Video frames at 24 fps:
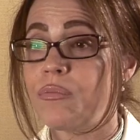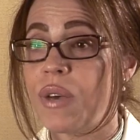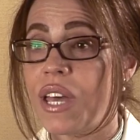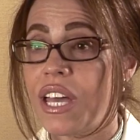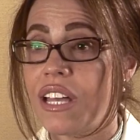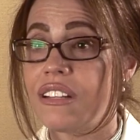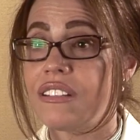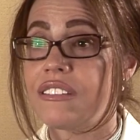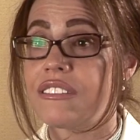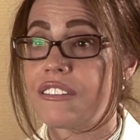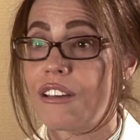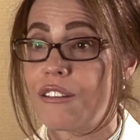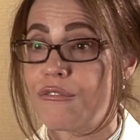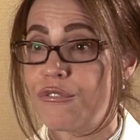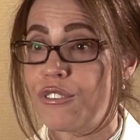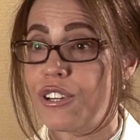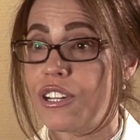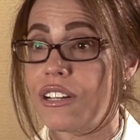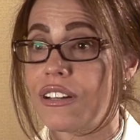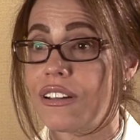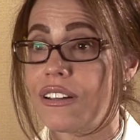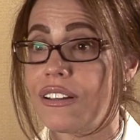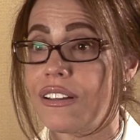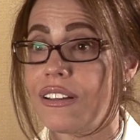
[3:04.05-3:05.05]
pain and
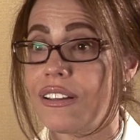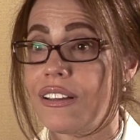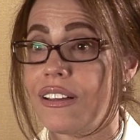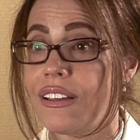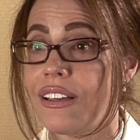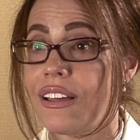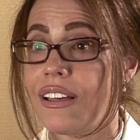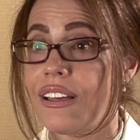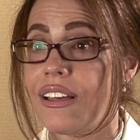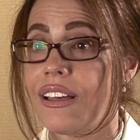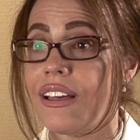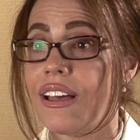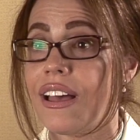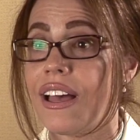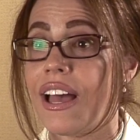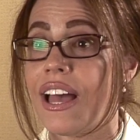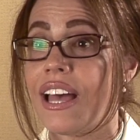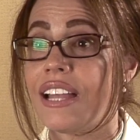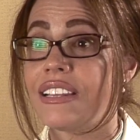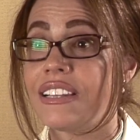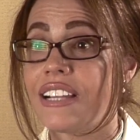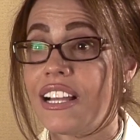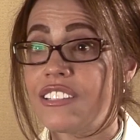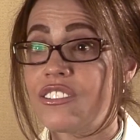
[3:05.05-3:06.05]
suffering.
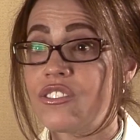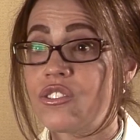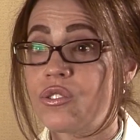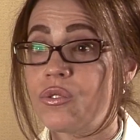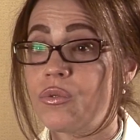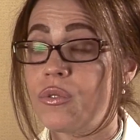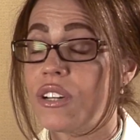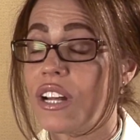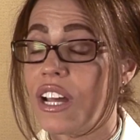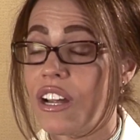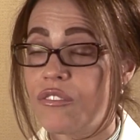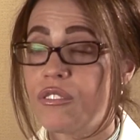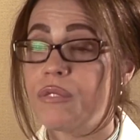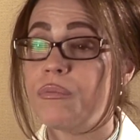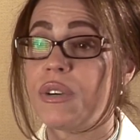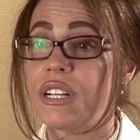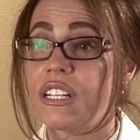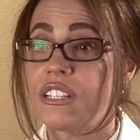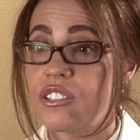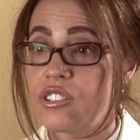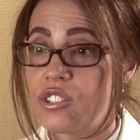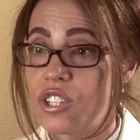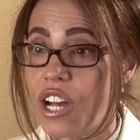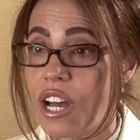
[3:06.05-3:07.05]
And let's do it
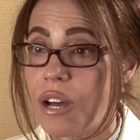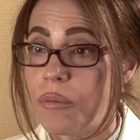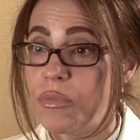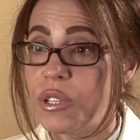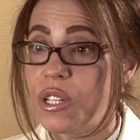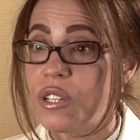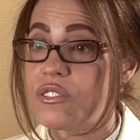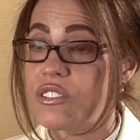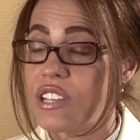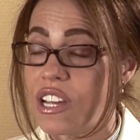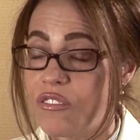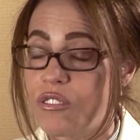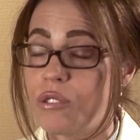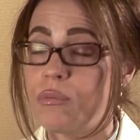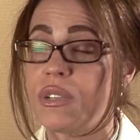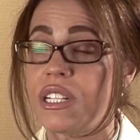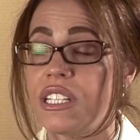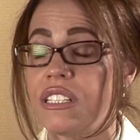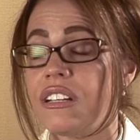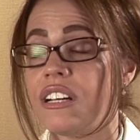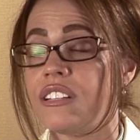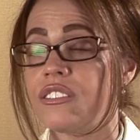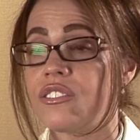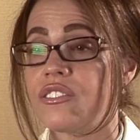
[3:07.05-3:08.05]
everybody's job because everybody
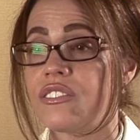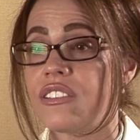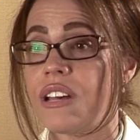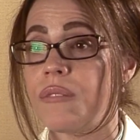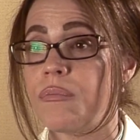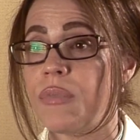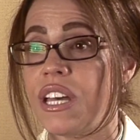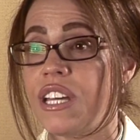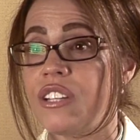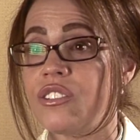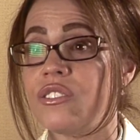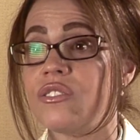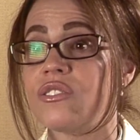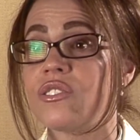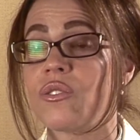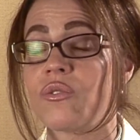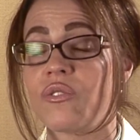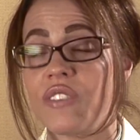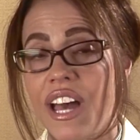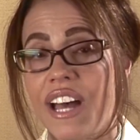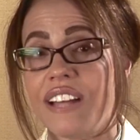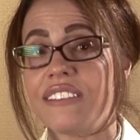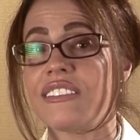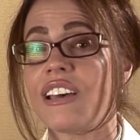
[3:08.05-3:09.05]
touches that patient. So
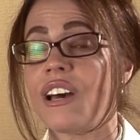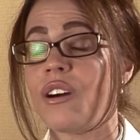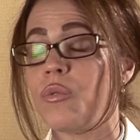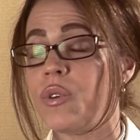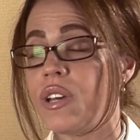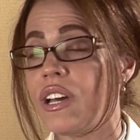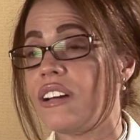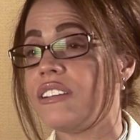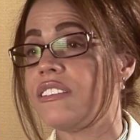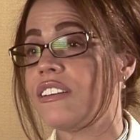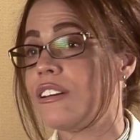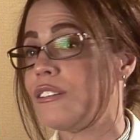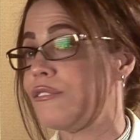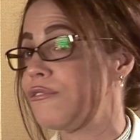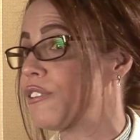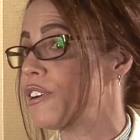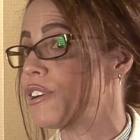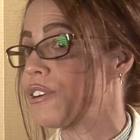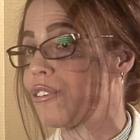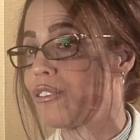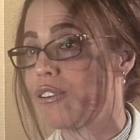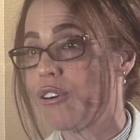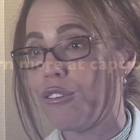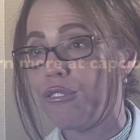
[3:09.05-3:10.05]
that's how we identified
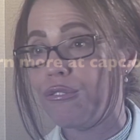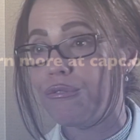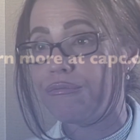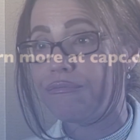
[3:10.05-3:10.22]
our goal.